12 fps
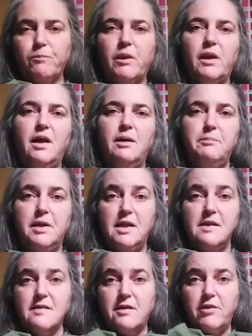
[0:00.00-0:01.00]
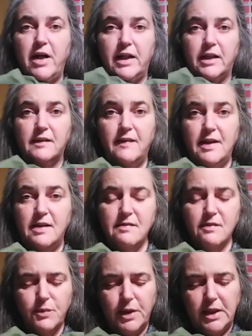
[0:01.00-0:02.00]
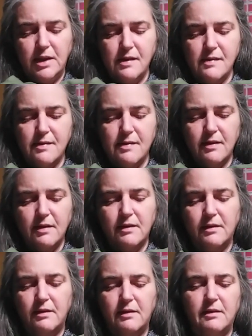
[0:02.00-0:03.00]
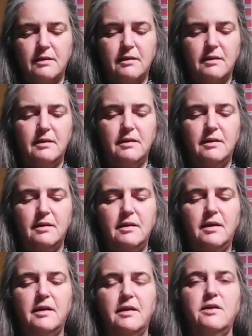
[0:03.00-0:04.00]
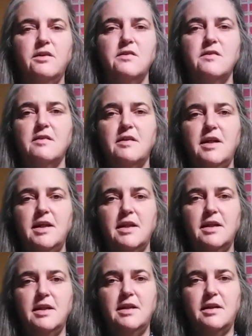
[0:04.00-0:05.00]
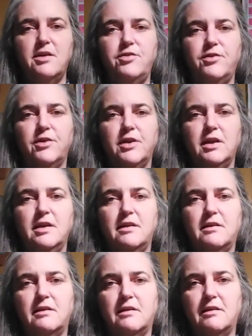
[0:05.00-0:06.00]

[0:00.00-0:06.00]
and because I racked these ones, now they're slightly different.